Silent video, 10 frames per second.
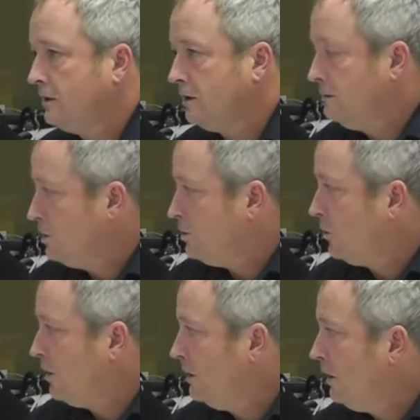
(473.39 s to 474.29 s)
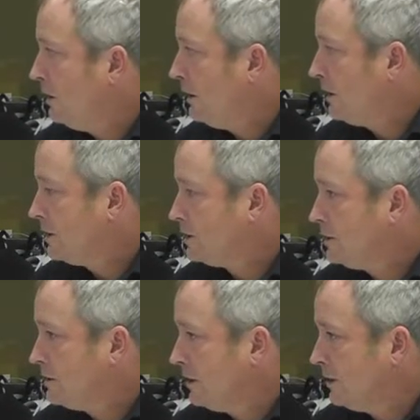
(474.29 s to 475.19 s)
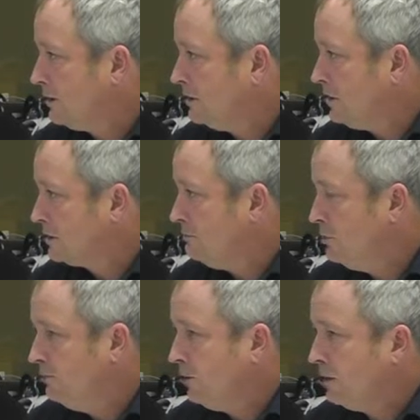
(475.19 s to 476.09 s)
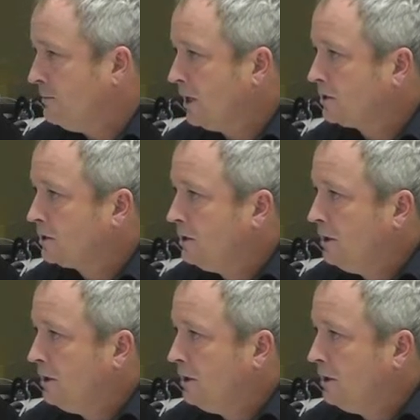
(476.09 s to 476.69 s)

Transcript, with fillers: uh, the majority of the year it doesn't, uh, doesn't move very much.